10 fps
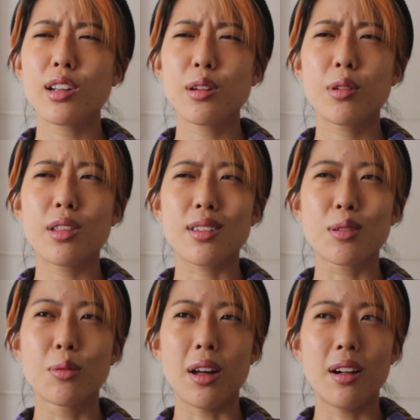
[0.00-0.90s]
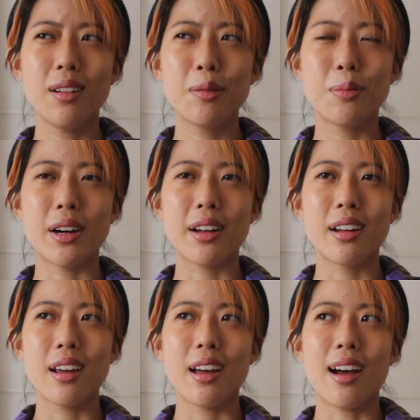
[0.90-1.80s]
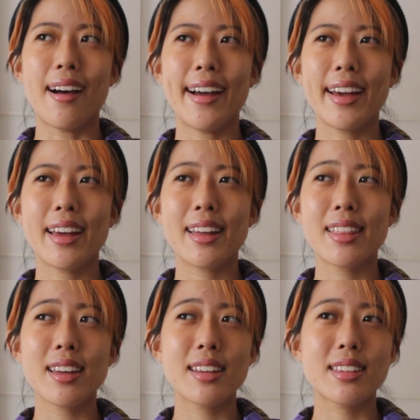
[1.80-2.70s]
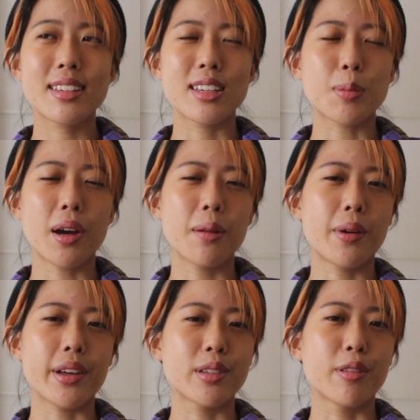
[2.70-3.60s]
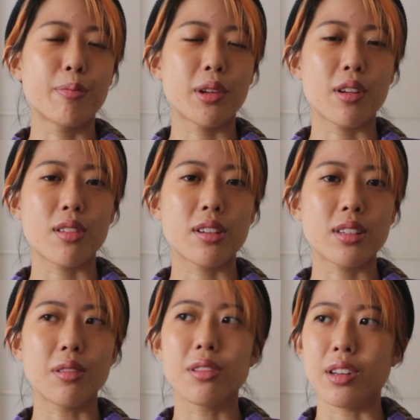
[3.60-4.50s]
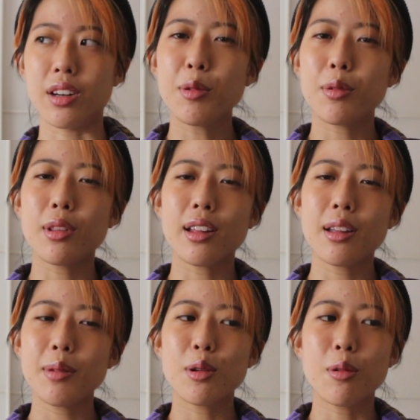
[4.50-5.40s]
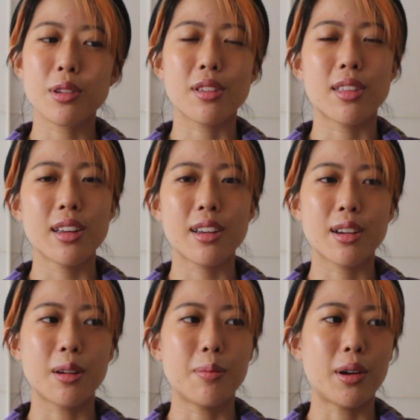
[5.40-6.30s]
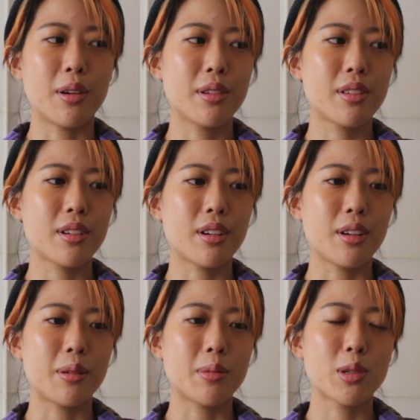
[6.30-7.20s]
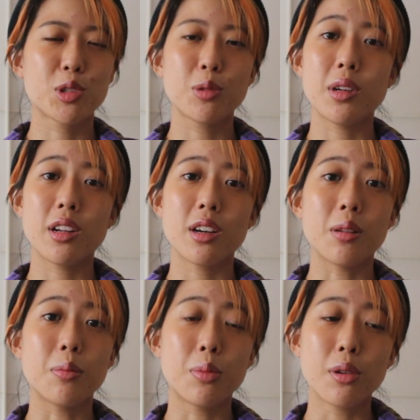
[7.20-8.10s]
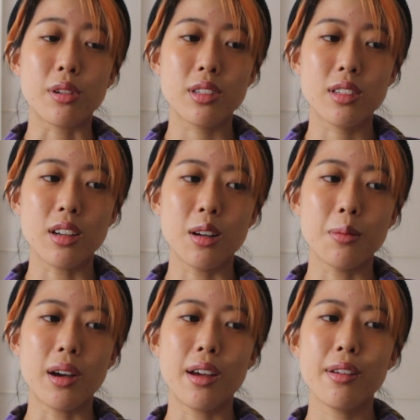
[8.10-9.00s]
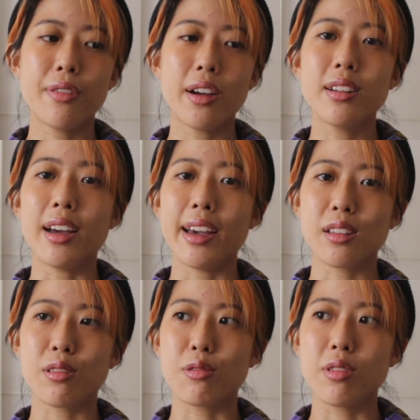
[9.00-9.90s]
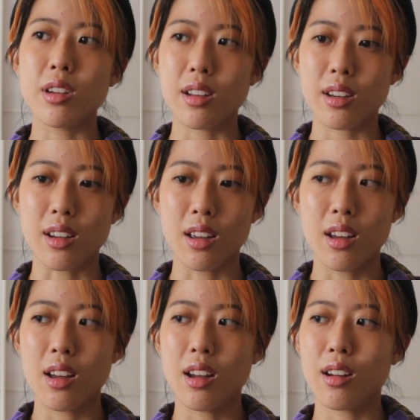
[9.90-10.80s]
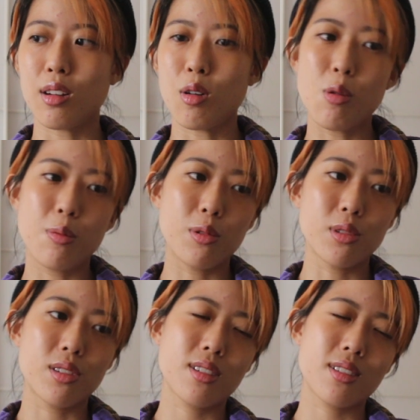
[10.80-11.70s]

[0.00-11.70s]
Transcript: with as well. But I think it's just part and parcel of putting your things out there. Like, let me know what you think about social media and books. I find the act of reading almost